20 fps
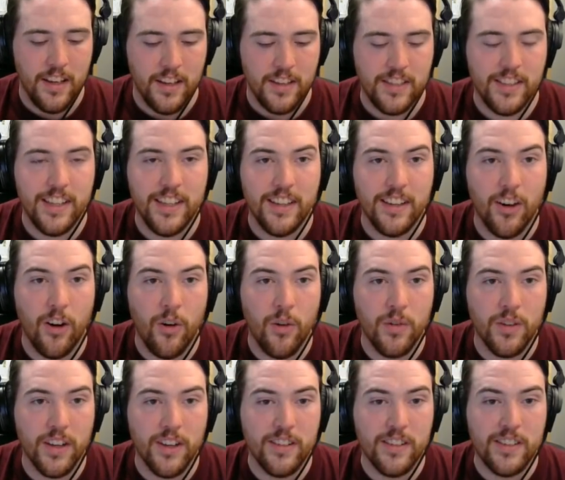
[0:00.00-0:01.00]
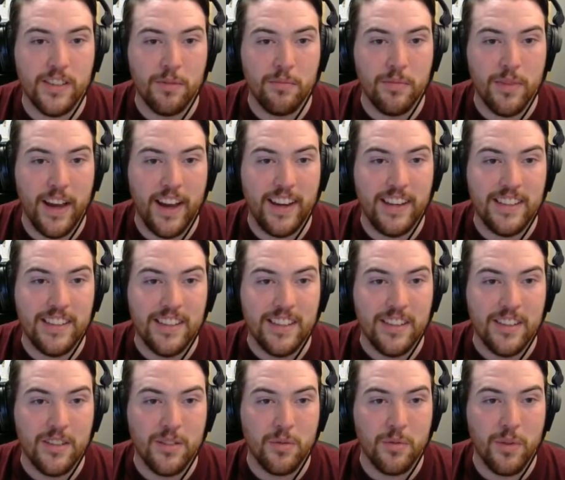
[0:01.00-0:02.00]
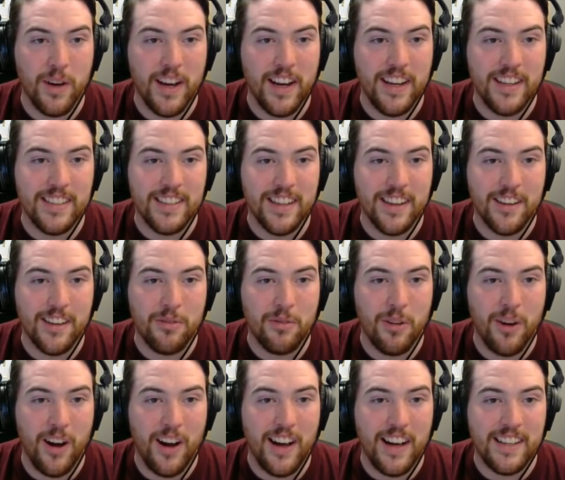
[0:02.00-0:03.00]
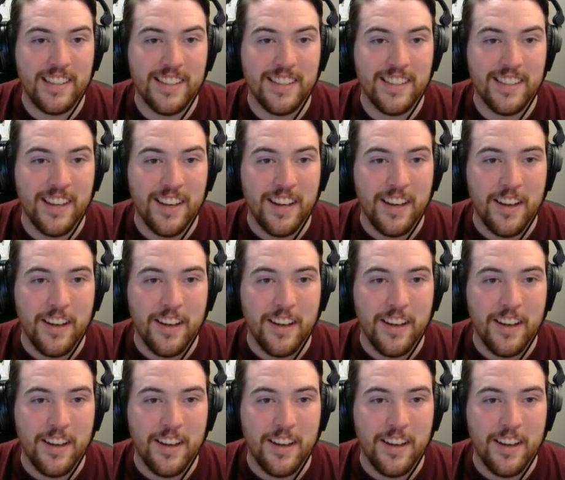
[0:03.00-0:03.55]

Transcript: See, oh, there's some light grazing across.